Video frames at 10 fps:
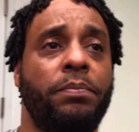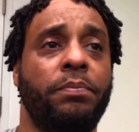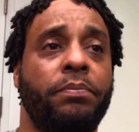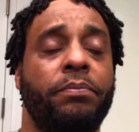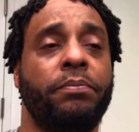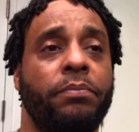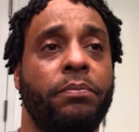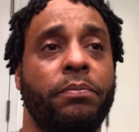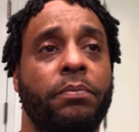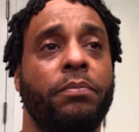
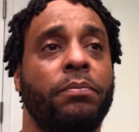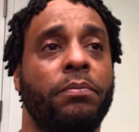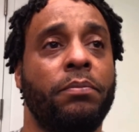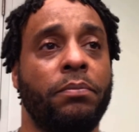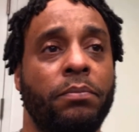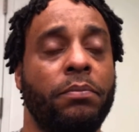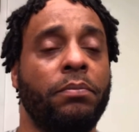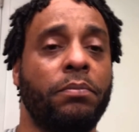(silence)